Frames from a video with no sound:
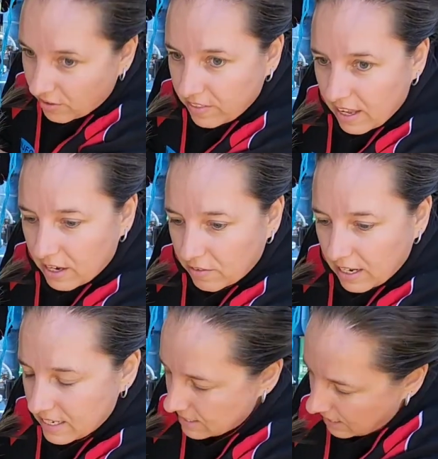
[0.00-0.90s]
in there to
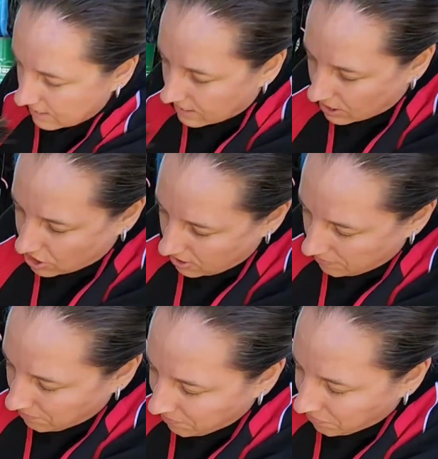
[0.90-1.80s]
release any suction,
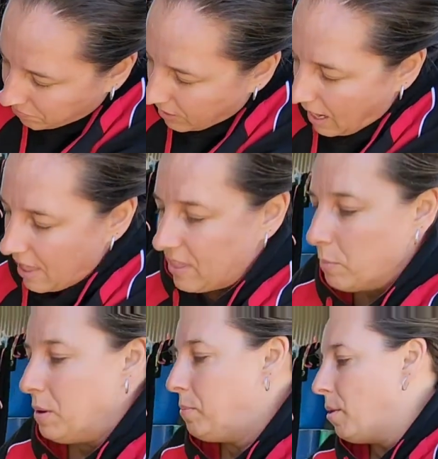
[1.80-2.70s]
and then
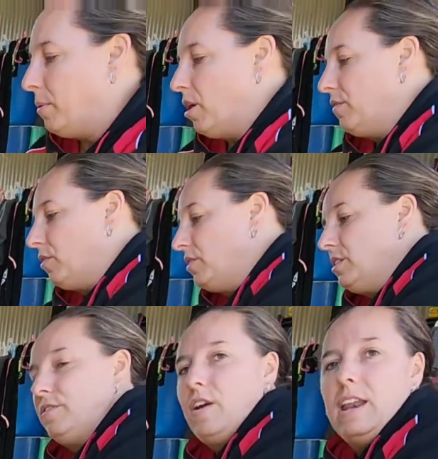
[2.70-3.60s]
we pop it over onto
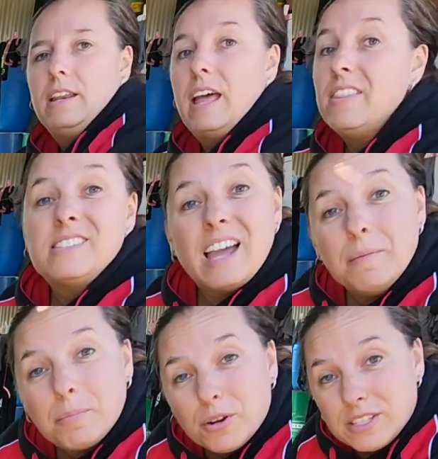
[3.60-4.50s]
the front, and the same
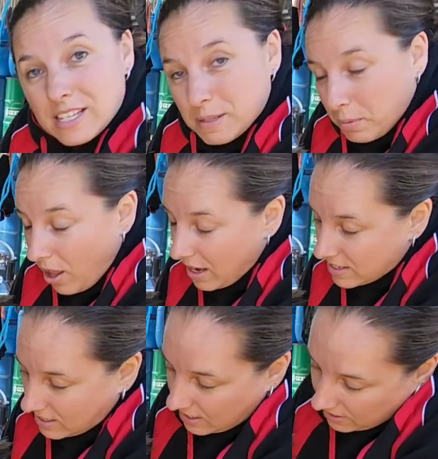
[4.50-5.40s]
process
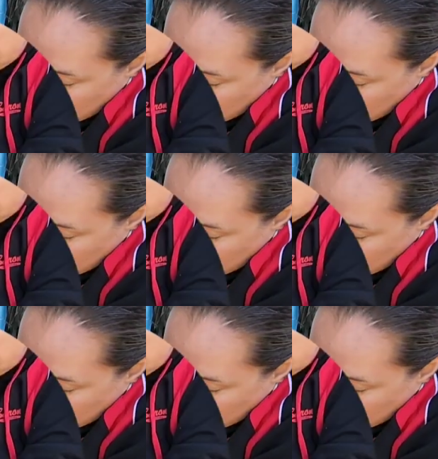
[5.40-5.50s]
applies. Right,